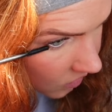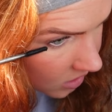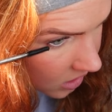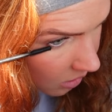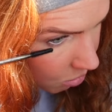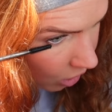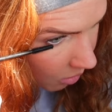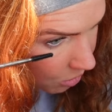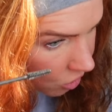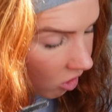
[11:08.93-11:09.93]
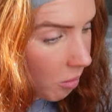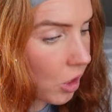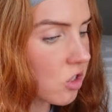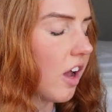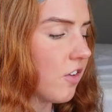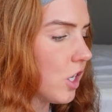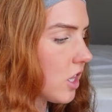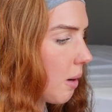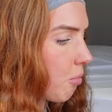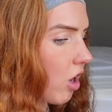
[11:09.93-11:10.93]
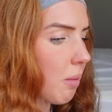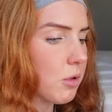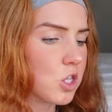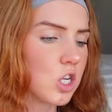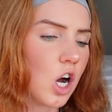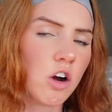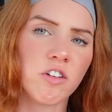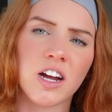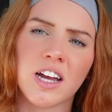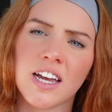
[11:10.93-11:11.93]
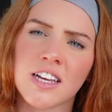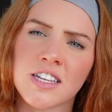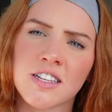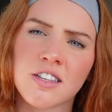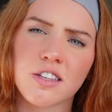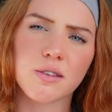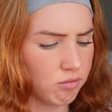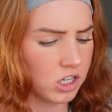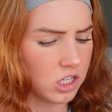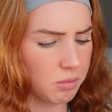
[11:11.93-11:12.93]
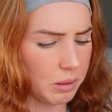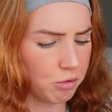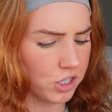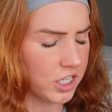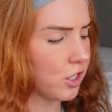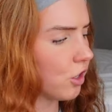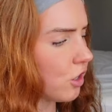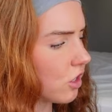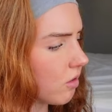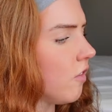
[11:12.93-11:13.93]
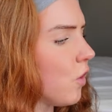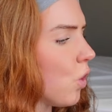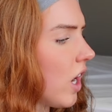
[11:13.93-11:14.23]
invest in a brown mascara because I've heard that brown mascara is meant to be pretty good for